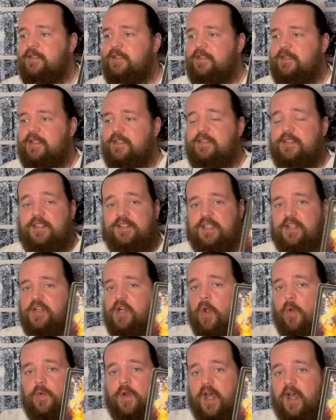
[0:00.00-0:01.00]
this is a
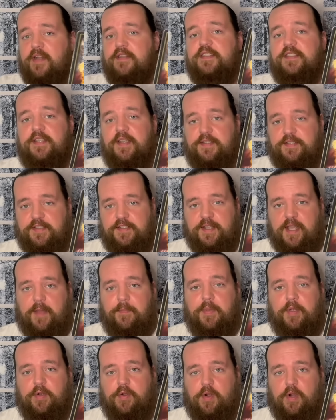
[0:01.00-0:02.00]
no nonsense
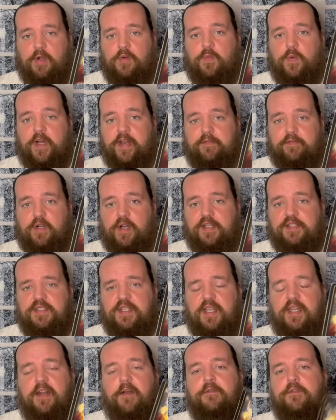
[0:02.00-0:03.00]
type of card whenever I
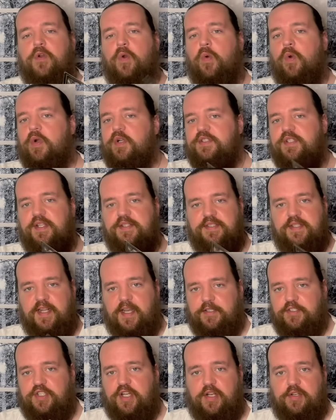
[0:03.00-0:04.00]
see it. Of course, it's
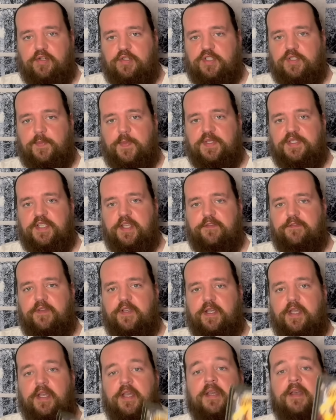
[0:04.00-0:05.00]
not gender
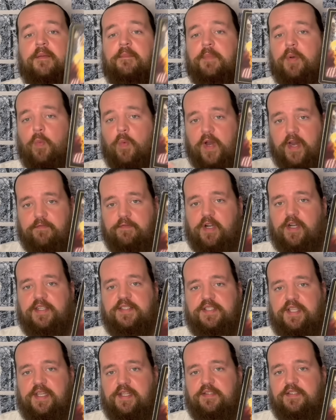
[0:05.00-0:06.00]
specific, but whenever I
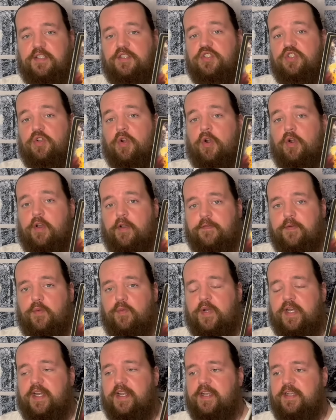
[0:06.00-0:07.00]
see it to start off a
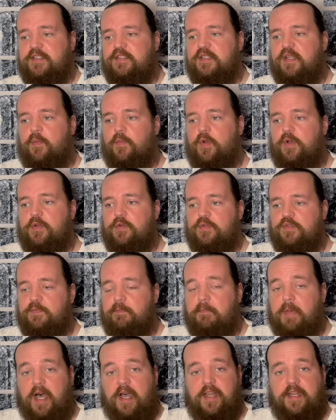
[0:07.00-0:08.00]
reading, it's someone whose
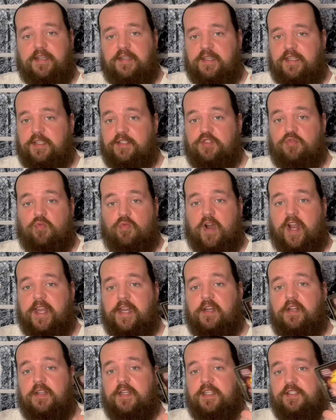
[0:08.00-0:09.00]
mind is
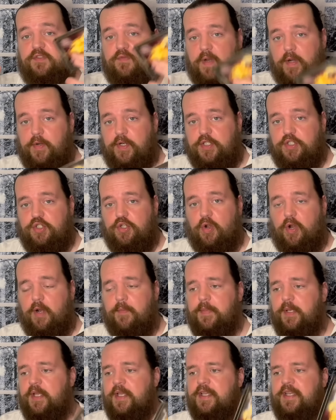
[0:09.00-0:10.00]
right, it's very
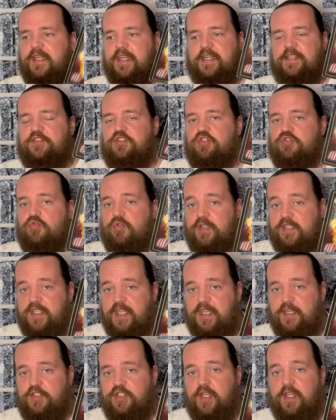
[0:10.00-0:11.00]
sharp, it's
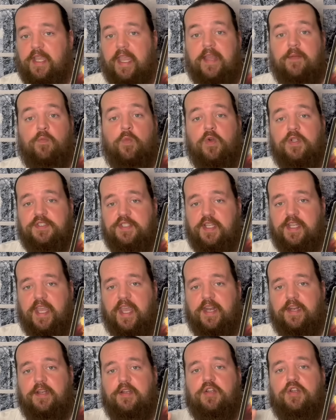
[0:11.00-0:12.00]
strategic, and once
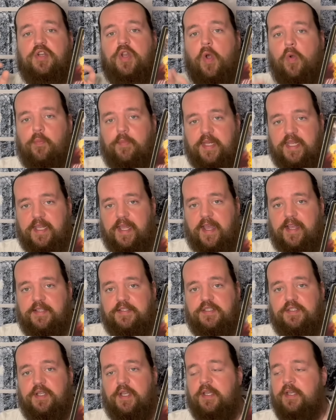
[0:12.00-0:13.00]
again, no
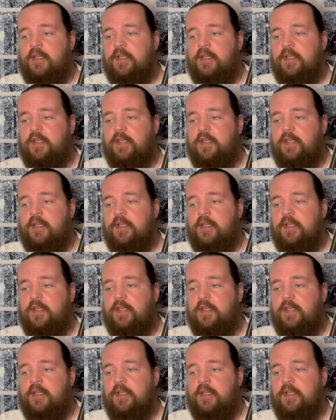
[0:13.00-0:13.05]
BS.